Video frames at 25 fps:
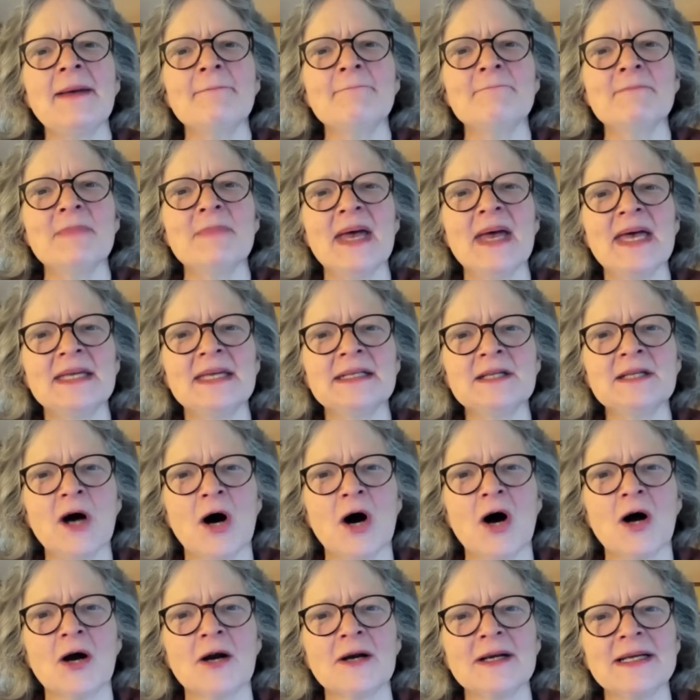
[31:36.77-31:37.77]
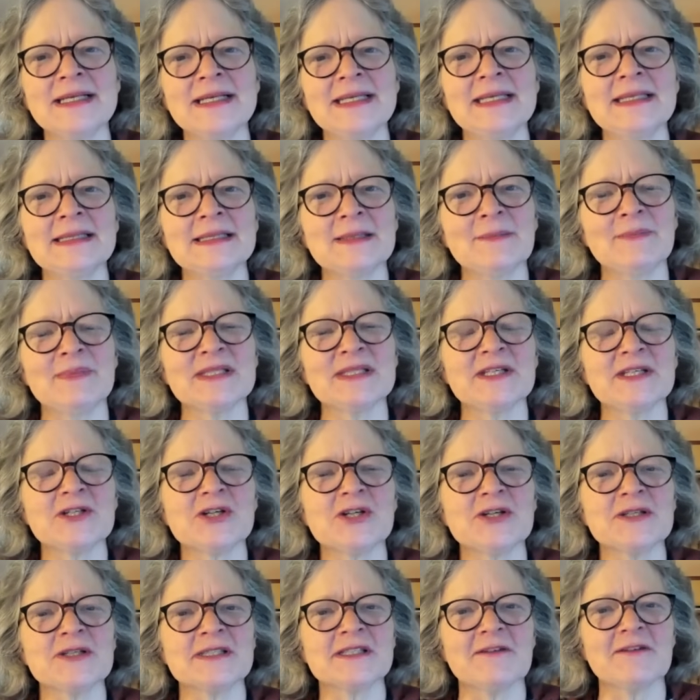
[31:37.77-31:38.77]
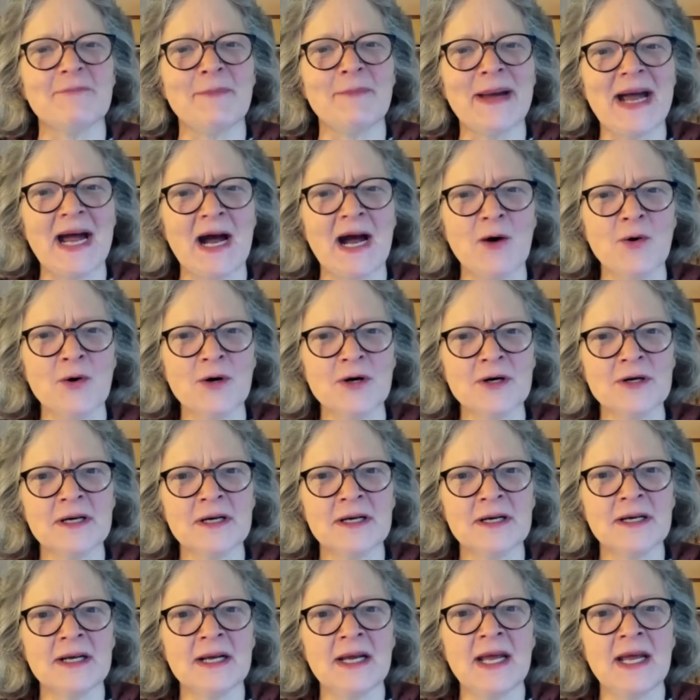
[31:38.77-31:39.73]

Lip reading: men are in the positions of power,